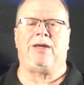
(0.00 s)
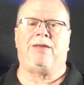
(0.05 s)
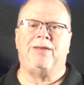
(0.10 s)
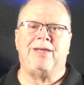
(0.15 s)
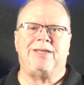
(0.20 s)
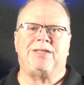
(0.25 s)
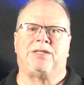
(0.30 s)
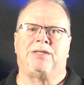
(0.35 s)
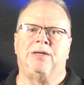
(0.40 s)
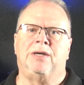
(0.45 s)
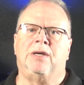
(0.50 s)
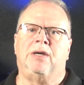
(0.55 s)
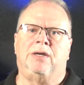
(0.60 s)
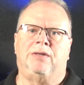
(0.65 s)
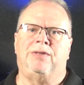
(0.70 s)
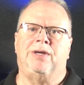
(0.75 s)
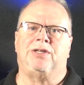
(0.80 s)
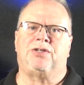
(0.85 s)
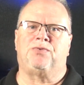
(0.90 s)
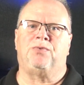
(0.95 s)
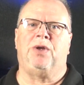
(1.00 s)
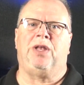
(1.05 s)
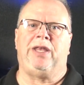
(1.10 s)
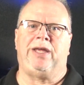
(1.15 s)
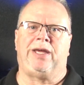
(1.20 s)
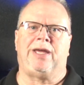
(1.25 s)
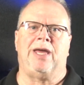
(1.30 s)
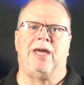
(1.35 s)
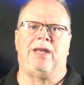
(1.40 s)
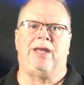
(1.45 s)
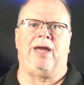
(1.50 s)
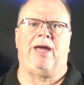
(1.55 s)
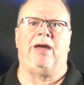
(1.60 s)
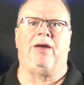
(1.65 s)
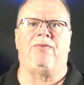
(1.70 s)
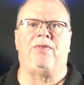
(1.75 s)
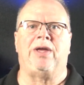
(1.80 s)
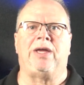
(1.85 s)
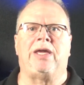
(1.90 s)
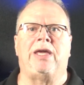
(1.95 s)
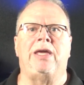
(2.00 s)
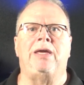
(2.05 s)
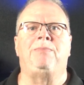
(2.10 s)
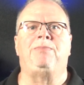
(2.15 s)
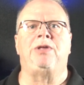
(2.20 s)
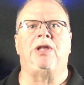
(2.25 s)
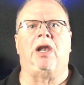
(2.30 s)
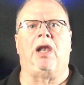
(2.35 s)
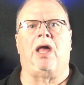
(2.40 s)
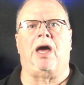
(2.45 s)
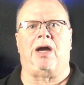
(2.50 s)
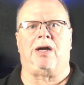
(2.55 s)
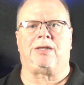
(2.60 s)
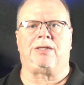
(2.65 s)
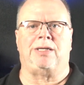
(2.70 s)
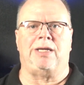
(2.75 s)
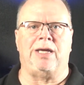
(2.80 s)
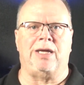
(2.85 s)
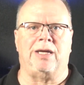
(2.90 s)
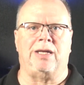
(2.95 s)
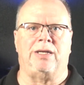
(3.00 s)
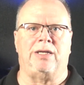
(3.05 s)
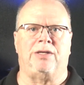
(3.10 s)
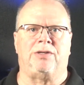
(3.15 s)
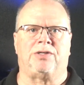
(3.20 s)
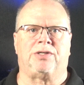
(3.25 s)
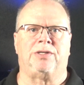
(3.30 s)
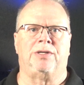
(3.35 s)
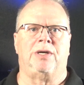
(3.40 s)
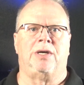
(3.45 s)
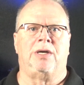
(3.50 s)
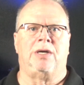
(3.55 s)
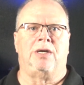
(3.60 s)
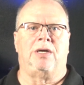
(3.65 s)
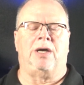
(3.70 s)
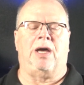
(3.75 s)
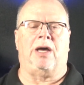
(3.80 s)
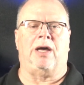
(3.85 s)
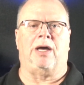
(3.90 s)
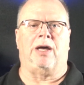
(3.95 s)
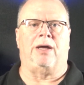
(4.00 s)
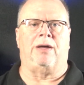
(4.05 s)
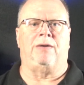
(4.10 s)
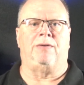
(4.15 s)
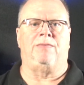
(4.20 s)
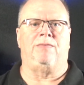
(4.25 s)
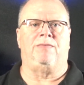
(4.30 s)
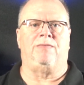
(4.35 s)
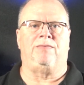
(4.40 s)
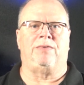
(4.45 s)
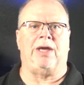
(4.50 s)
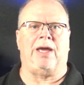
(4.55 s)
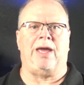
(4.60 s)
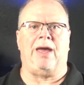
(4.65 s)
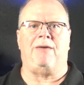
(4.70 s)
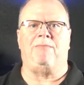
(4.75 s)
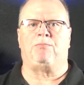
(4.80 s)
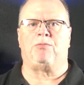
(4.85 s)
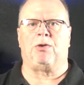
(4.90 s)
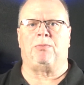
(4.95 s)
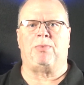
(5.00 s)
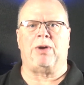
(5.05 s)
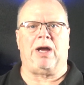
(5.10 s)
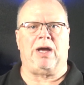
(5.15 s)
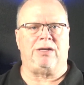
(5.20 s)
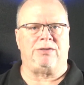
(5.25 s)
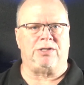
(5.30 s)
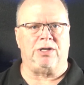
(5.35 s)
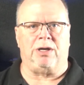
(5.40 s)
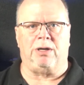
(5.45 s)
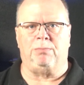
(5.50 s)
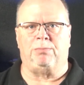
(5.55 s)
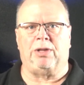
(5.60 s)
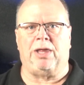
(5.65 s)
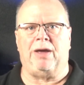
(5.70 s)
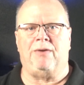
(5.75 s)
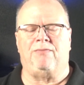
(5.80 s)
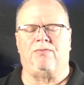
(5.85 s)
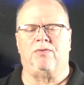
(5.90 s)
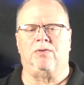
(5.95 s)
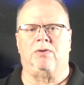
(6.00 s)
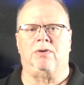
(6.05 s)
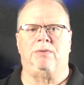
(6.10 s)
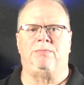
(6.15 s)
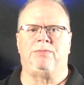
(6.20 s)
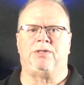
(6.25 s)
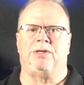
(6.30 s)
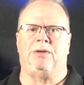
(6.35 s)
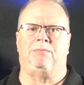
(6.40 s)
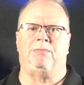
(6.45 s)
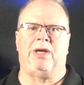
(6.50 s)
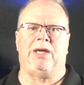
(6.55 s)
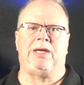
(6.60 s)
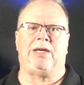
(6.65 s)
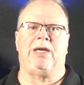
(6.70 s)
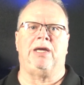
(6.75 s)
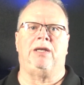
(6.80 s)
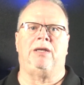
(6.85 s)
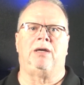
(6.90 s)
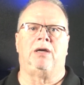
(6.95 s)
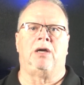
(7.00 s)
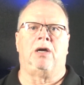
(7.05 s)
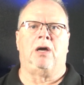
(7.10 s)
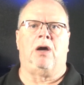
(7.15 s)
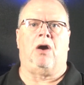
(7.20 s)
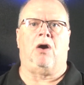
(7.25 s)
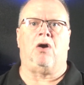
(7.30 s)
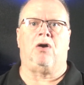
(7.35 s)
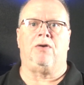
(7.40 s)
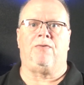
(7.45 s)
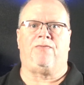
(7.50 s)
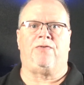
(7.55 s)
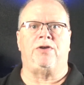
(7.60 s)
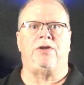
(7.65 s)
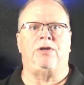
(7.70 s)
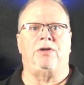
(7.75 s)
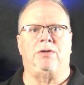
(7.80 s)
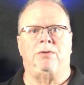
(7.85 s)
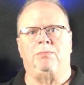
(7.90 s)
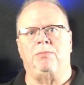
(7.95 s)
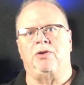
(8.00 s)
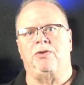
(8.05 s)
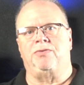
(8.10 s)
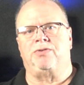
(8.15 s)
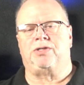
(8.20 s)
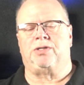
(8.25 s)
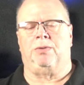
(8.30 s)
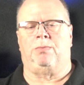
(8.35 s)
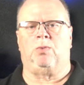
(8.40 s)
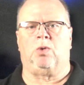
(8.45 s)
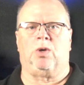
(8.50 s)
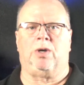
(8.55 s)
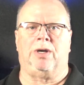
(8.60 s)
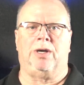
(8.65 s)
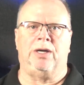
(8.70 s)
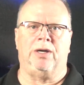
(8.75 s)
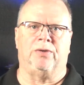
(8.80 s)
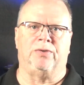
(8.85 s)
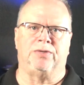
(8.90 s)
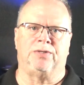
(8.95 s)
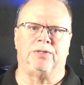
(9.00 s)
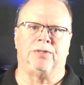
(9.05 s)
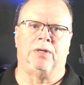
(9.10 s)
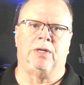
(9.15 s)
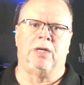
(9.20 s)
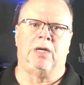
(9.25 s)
And that's really kind of how they keep you locked in. They have proprietary platforms that make it hard for you to move somewhere else.